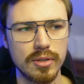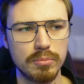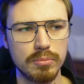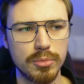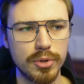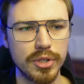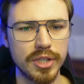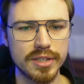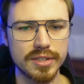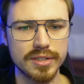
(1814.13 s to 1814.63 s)

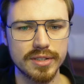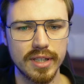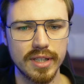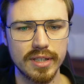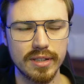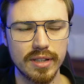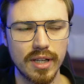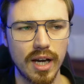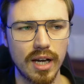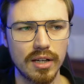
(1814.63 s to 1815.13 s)
BRICS
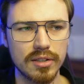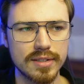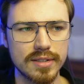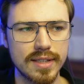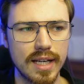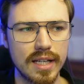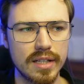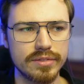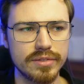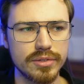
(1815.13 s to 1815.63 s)
and
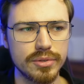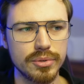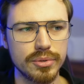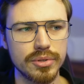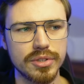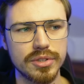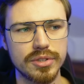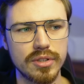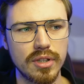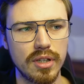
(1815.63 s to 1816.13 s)
outside of the
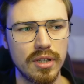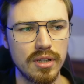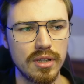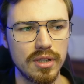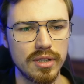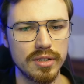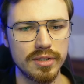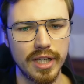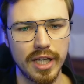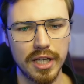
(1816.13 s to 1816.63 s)
US
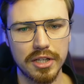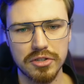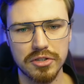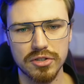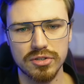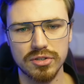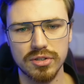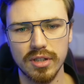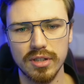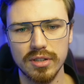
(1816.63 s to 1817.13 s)
dollar
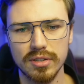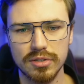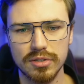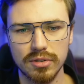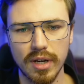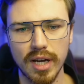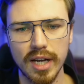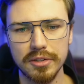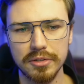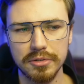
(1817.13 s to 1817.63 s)
nations
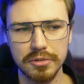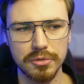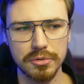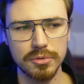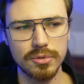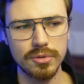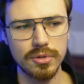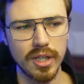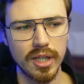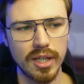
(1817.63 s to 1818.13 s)
try to
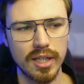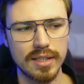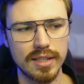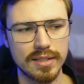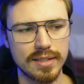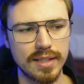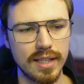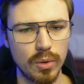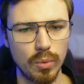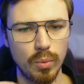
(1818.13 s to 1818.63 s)
do
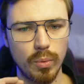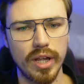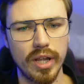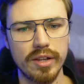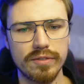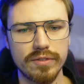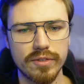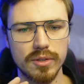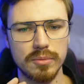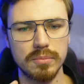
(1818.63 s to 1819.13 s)
is get away
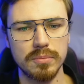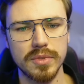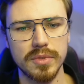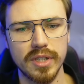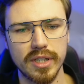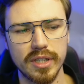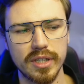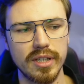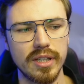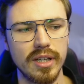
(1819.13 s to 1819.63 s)
from
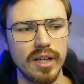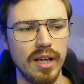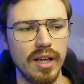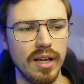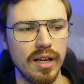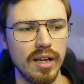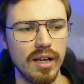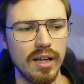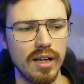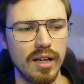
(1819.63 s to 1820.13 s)
the
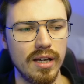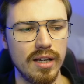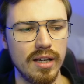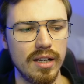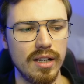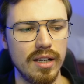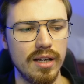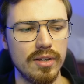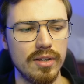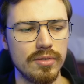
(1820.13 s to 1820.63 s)

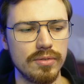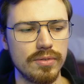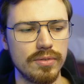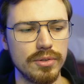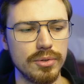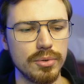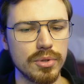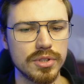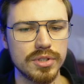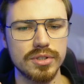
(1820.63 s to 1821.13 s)
uh,
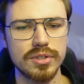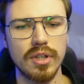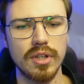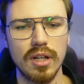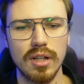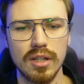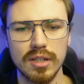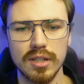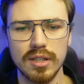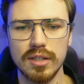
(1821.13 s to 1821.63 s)
US
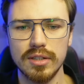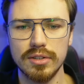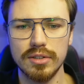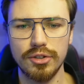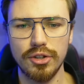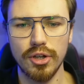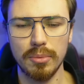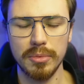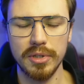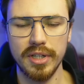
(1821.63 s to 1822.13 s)
dollar
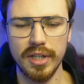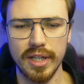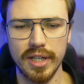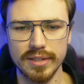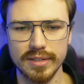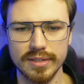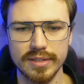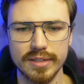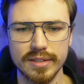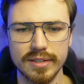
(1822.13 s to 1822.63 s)

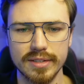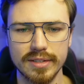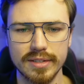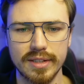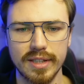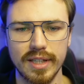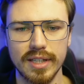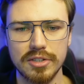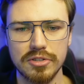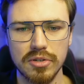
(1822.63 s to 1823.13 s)
dominance.
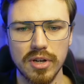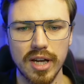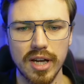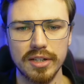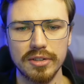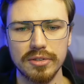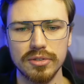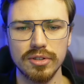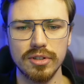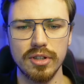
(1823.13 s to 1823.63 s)
They are
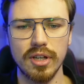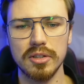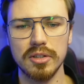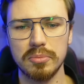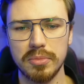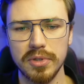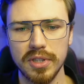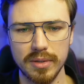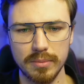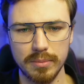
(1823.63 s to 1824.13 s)
trying to
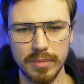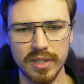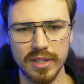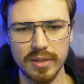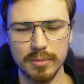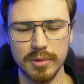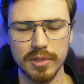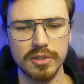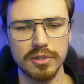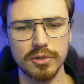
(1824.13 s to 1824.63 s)
not be
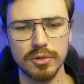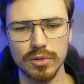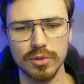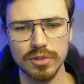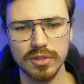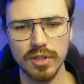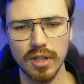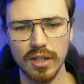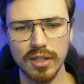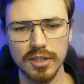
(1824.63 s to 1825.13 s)
dependent on the US
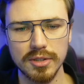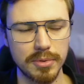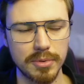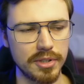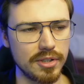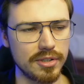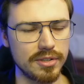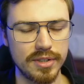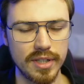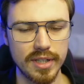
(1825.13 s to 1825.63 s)
dollars
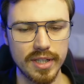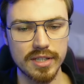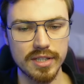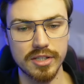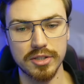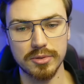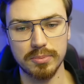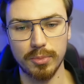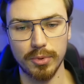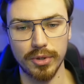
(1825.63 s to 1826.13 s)
because they can
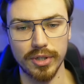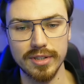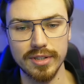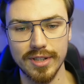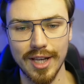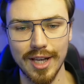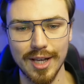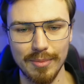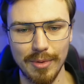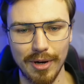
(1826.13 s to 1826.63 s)
just print
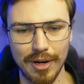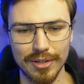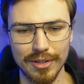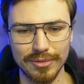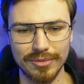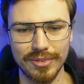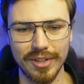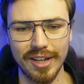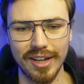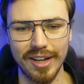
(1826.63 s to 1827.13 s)
them out of
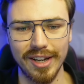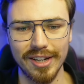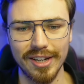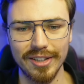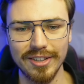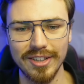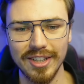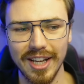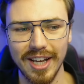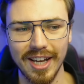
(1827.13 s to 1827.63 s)
thin
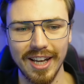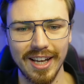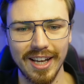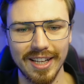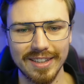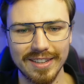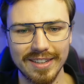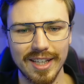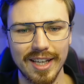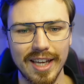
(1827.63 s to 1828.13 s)
air
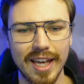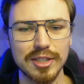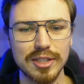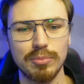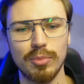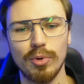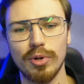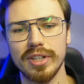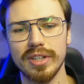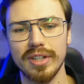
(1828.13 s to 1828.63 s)
and they are
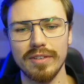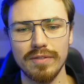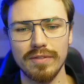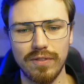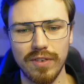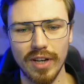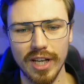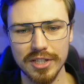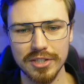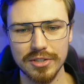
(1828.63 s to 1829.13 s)
exporting
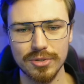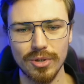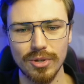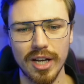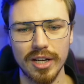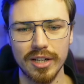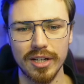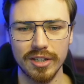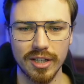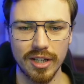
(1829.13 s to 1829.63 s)
inflation to
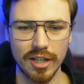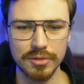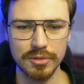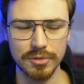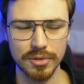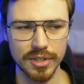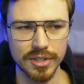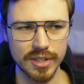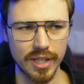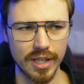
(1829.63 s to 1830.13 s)
other
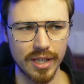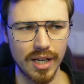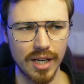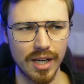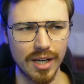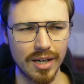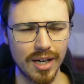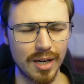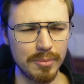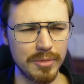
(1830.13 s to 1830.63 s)
countries.
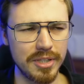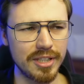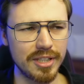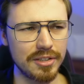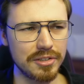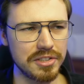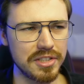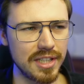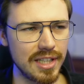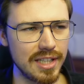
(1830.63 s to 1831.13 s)
Uh, how many
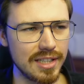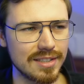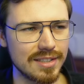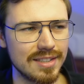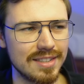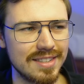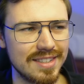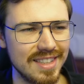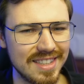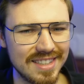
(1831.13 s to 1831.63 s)
countries are like
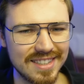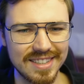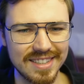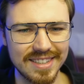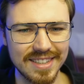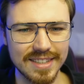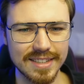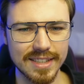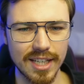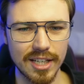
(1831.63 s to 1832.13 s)

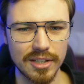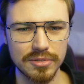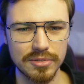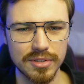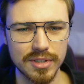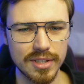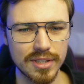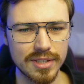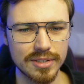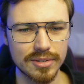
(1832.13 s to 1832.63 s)
66
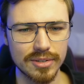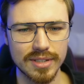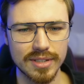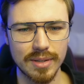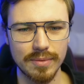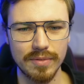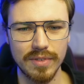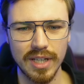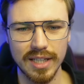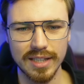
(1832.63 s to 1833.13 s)
countries or
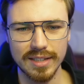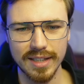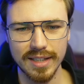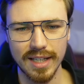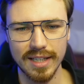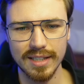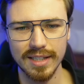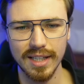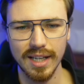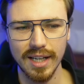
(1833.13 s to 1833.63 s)
something like
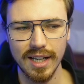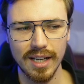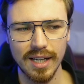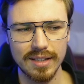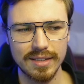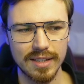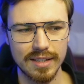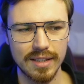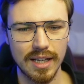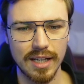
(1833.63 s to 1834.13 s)
that
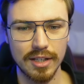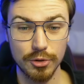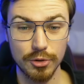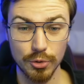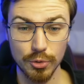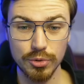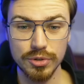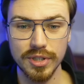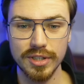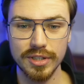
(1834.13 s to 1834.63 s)
that are
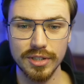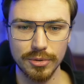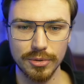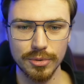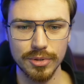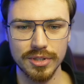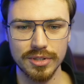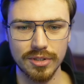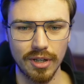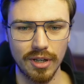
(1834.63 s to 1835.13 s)
using the
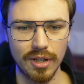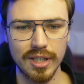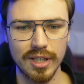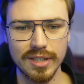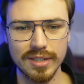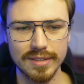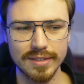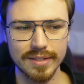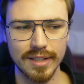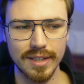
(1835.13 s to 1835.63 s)
US
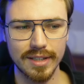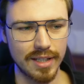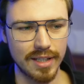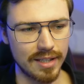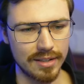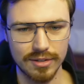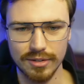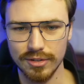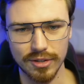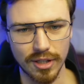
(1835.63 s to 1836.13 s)
dollars and
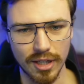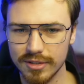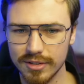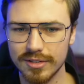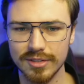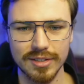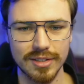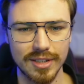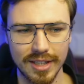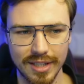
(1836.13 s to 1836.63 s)
are
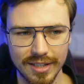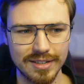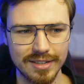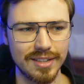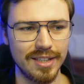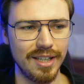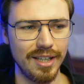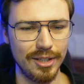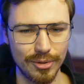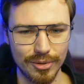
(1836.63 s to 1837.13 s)
not in
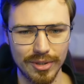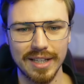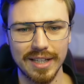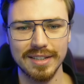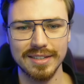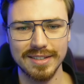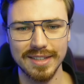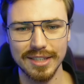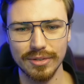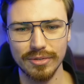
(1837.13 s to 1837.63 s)
the
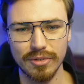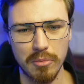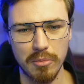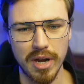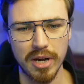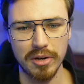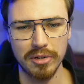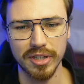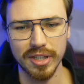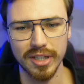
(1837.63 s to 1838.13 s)
United States of
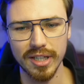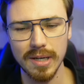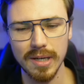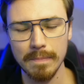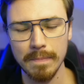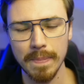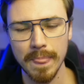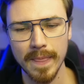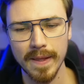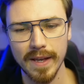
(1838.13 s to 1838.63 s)
America,
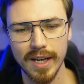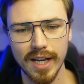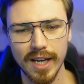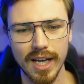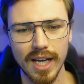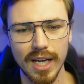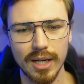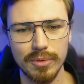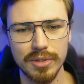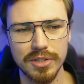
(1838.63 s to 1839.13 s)

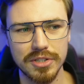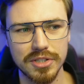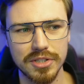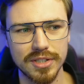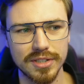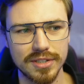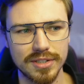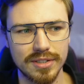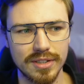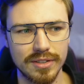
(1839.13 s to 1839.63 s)
uh, which
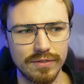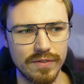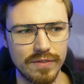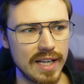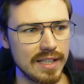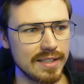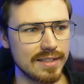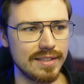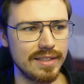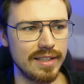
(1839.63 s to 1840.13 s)
is
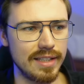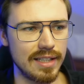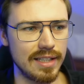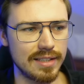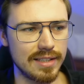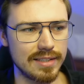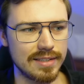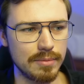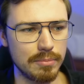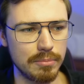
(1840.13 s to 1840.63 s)
fascinating.
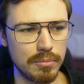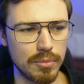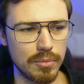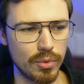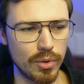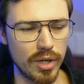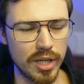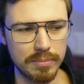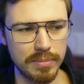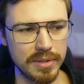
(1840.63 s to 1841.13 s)
That's a
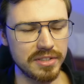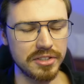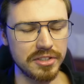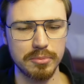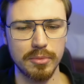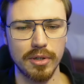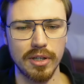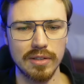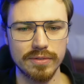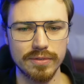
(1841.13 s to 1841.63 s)
great business
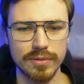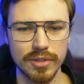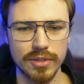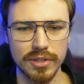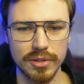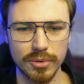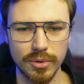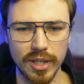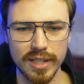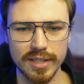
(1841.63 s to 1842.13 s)
model for
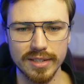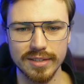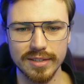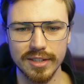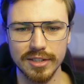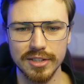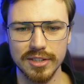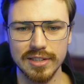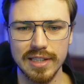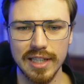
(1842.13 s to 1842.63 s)
the US.
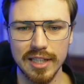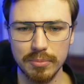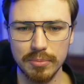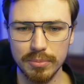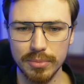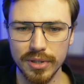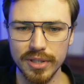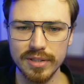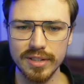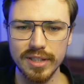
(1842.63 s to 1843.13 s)
They're just like
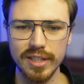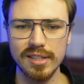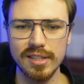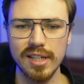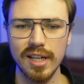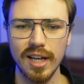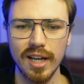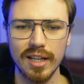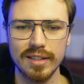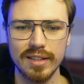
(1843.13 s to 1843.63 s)
printing,
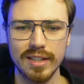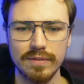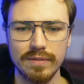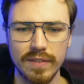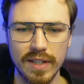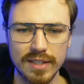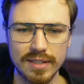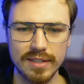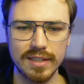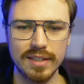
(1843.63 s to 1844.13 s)

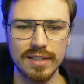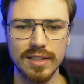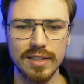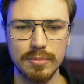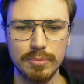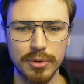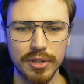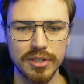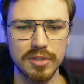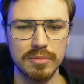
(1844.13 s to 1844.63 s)
investing the
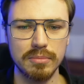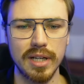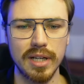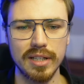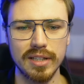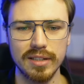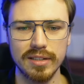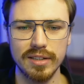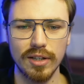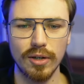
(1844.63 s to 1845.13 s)
printed
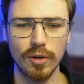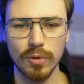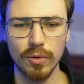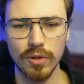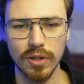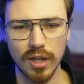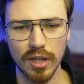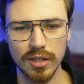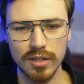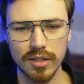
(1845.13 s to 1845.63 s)
money in their own
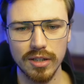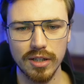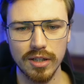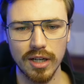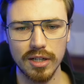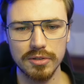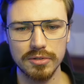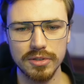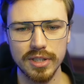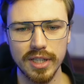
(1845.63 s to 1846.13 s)
co-
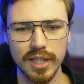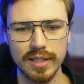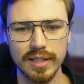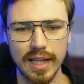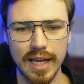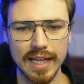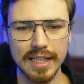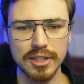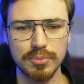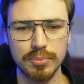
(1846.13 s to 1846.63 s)
country and
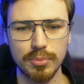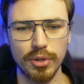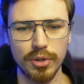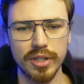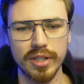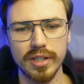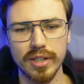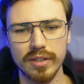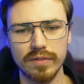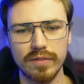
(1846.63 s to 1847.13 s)

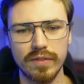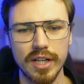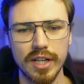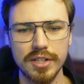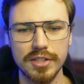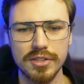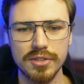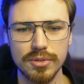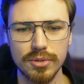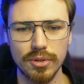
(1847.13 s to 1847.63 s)
exporting the
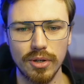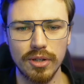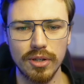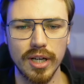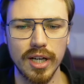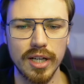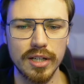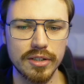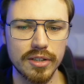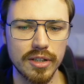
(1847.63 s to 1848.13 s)
inflation to all
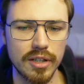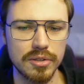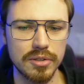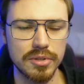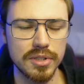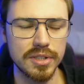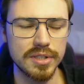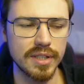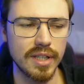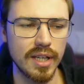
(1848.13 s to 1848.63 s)
the other
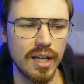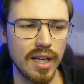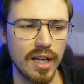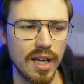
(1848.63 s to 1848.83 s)
countries.